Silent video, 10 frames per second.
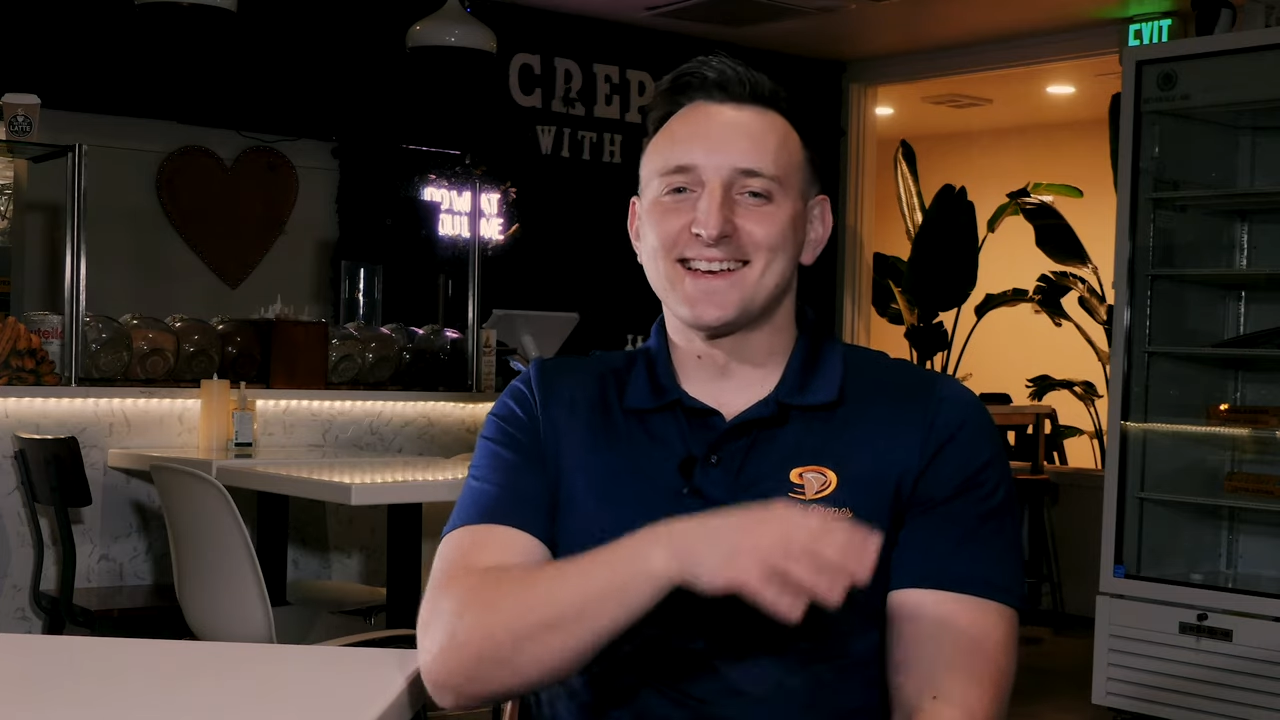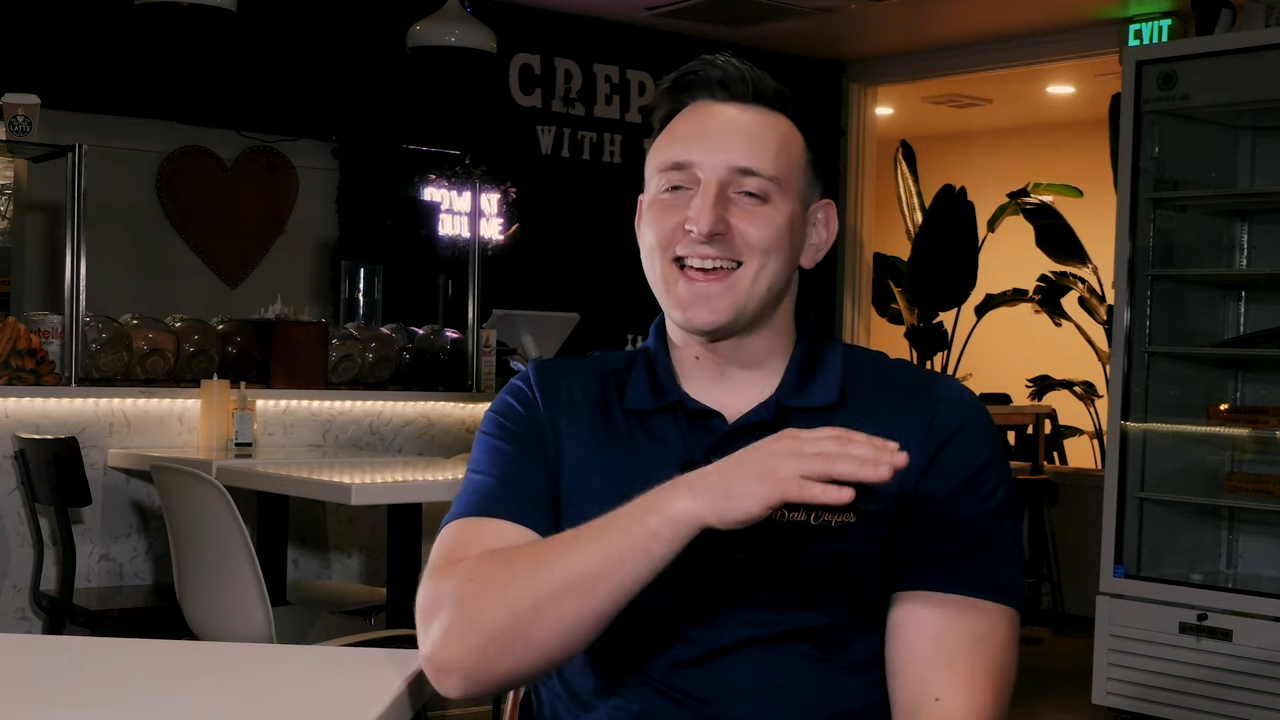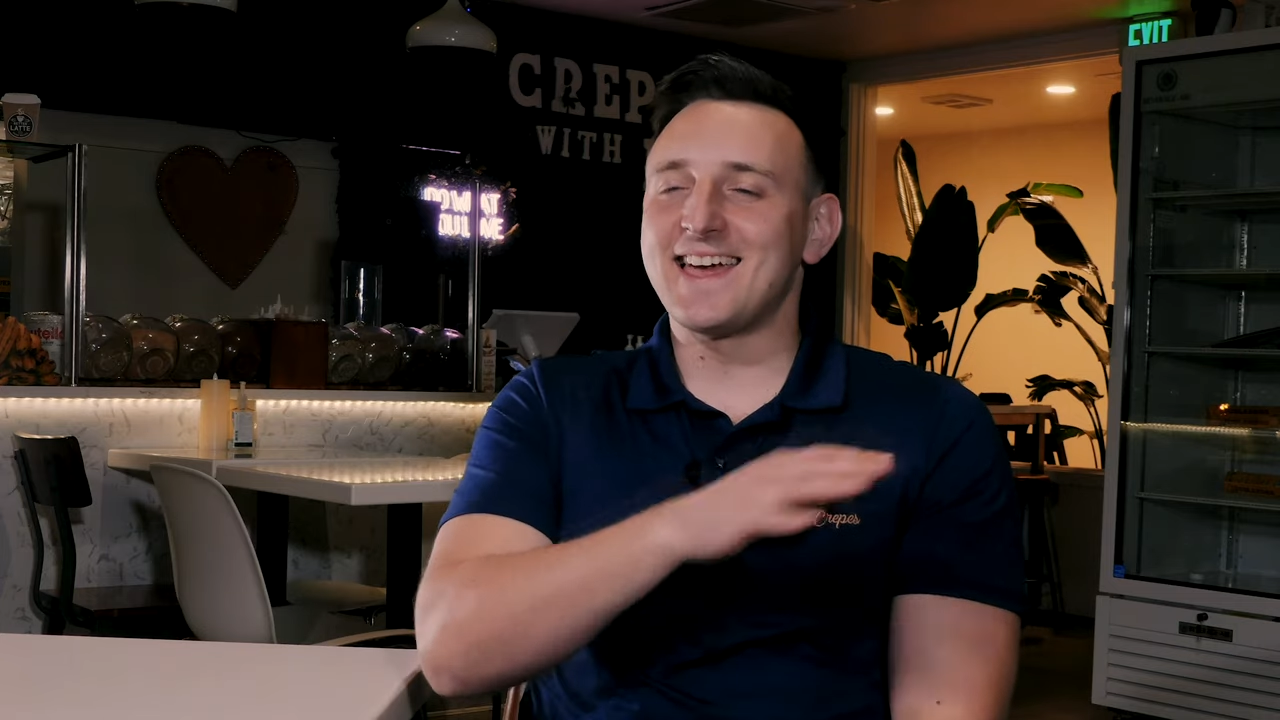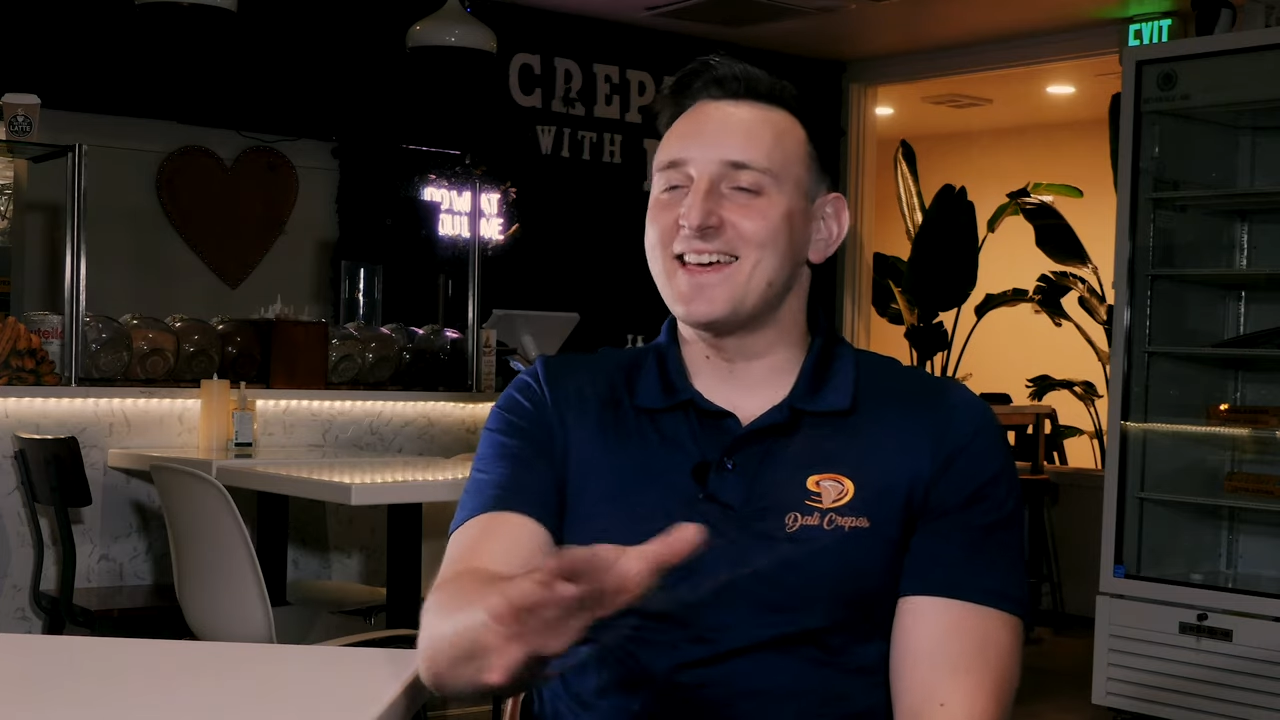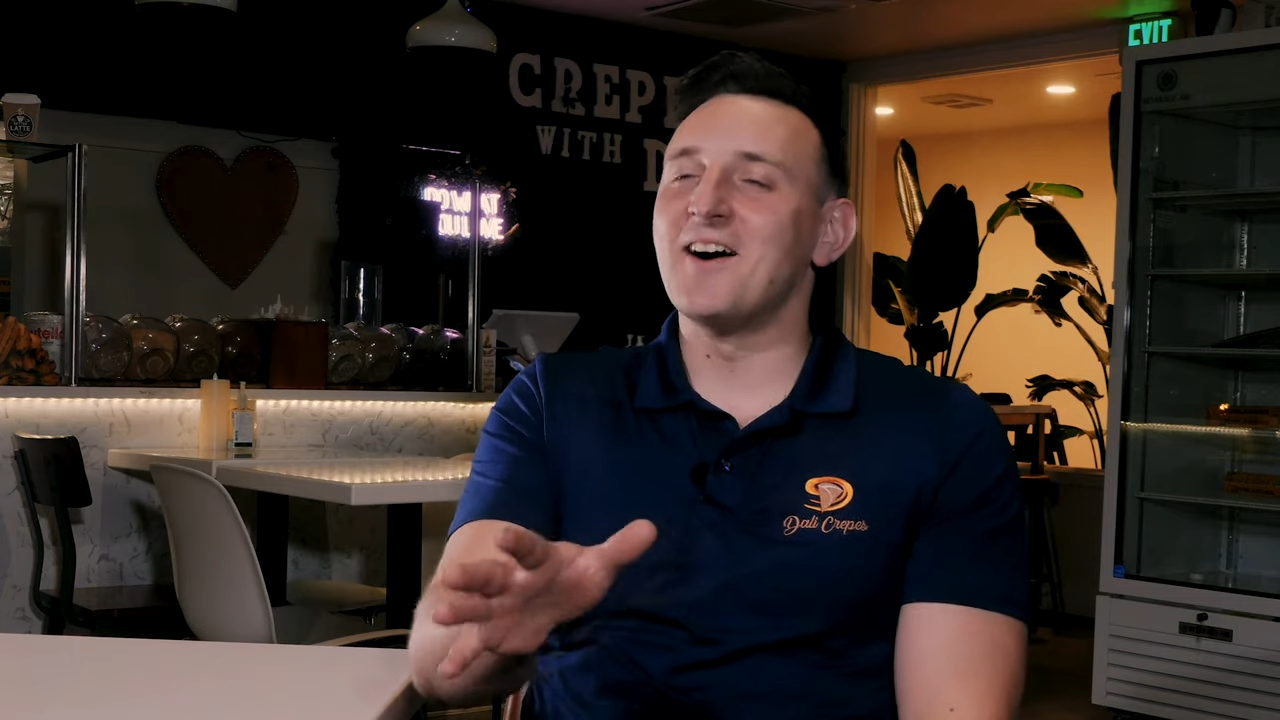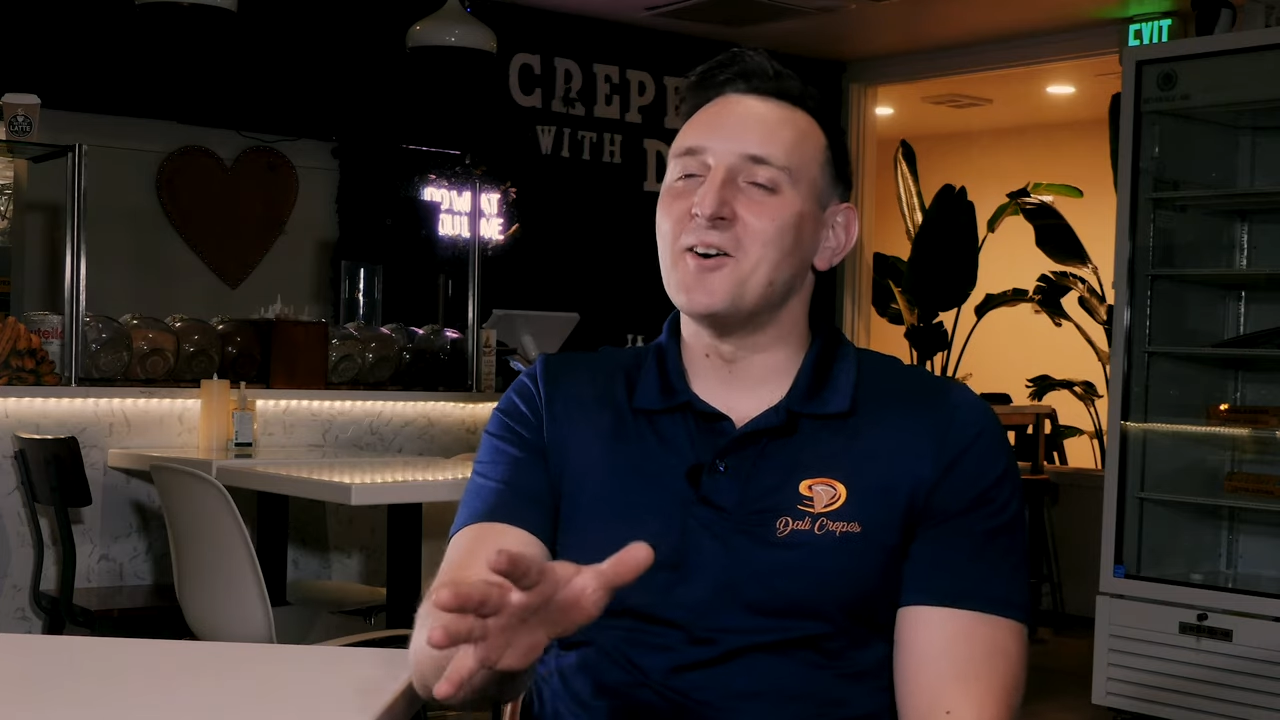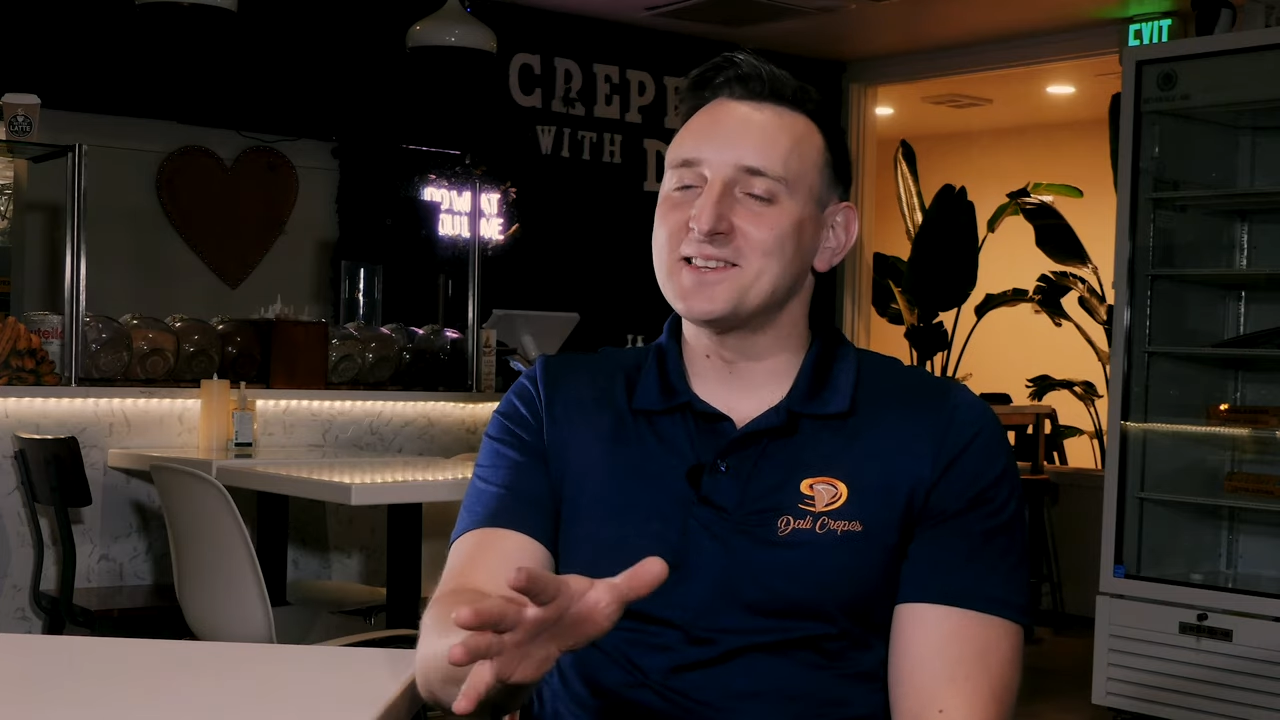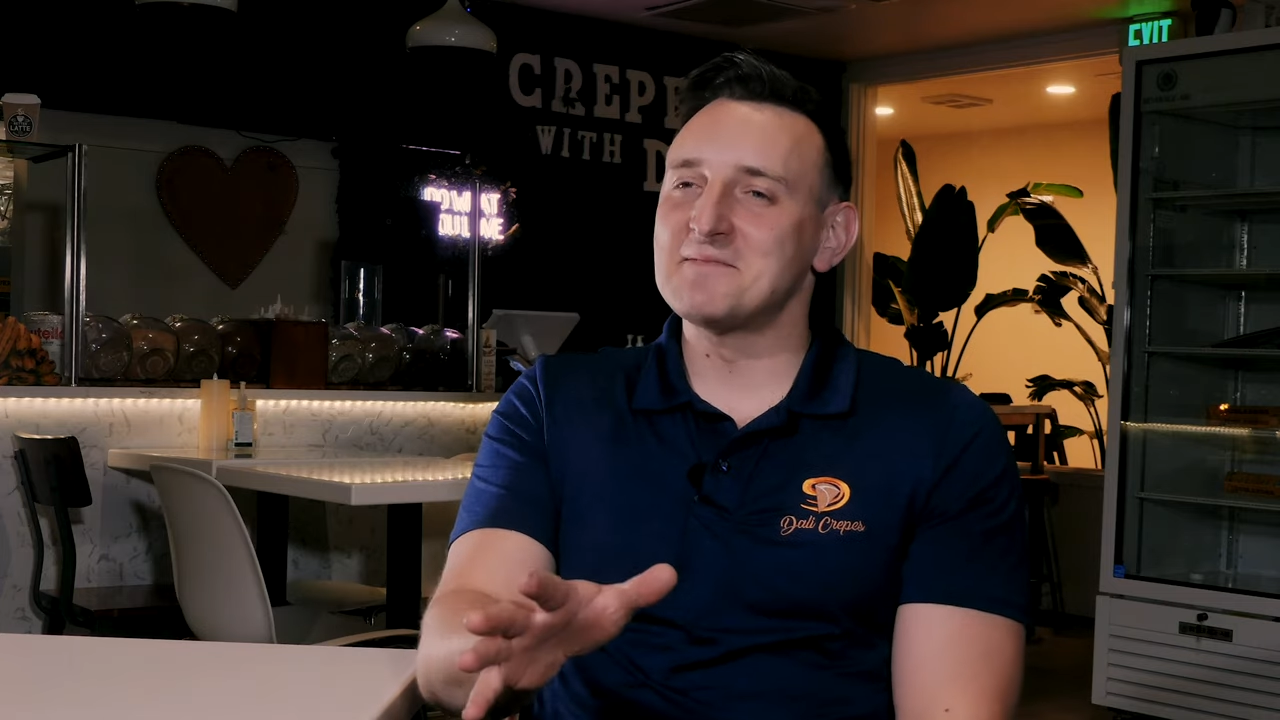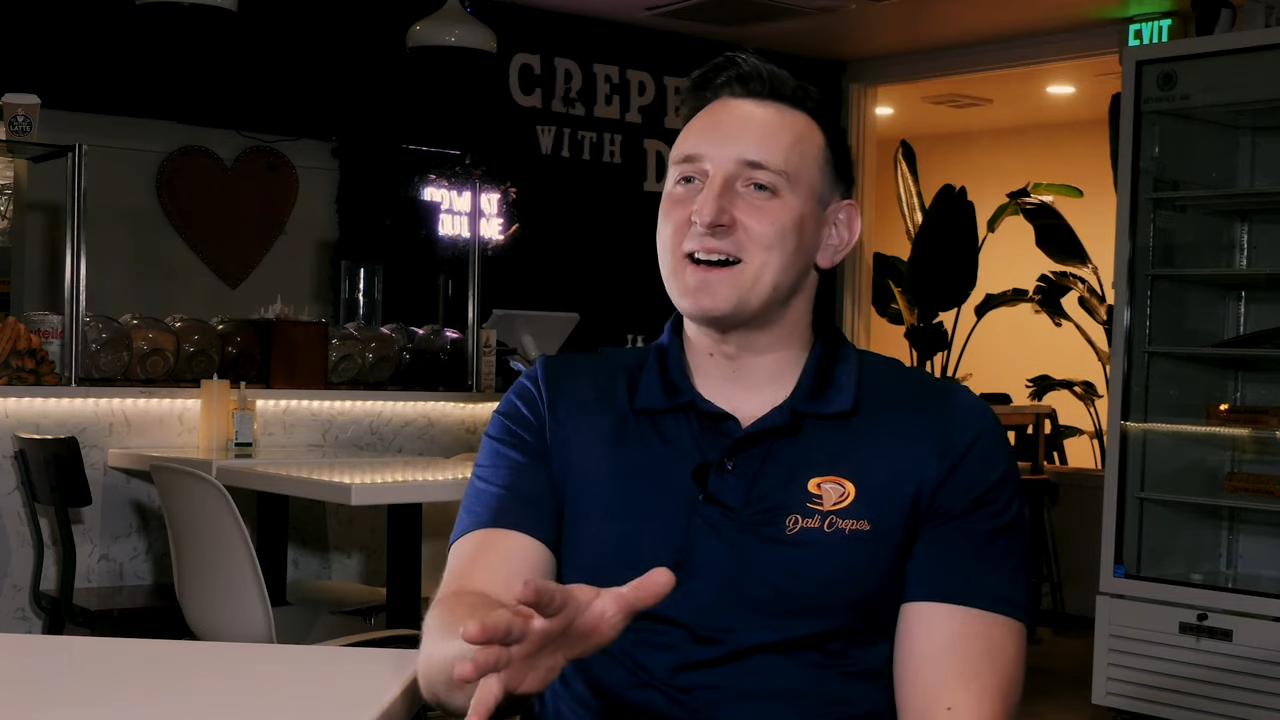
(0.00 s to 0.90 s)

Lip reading: and all the